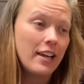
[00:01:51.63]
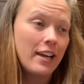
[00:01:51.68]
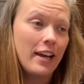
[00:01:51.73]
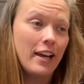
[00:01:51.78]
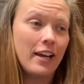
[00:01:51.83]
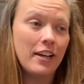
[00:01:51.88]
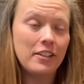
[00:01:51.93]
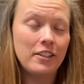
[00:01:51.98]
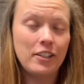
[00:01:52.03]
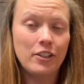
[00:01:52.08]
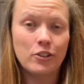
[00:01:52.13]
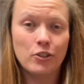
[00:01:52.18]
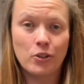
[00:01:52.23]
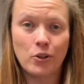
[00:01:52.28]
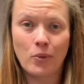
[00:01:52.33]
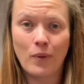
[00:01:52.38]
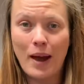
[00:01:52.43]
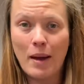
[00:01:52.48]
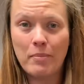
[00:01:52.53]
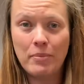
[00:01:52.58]
and either
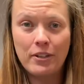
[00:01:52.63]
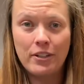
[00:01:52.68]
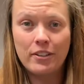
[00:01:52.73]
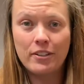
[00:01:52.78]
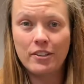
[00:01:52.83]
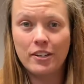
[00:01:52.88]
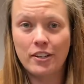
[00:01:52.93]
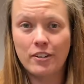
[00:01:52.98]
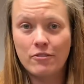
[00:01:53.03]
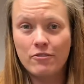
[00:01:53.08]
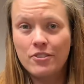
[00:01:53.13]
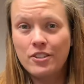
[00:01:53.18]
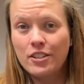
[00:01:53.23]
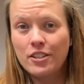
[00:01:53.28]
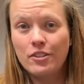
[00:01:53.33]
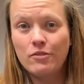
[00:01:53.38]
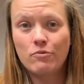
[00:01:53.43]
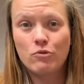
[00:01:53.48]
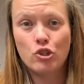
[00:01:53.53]
wrap it, gift it,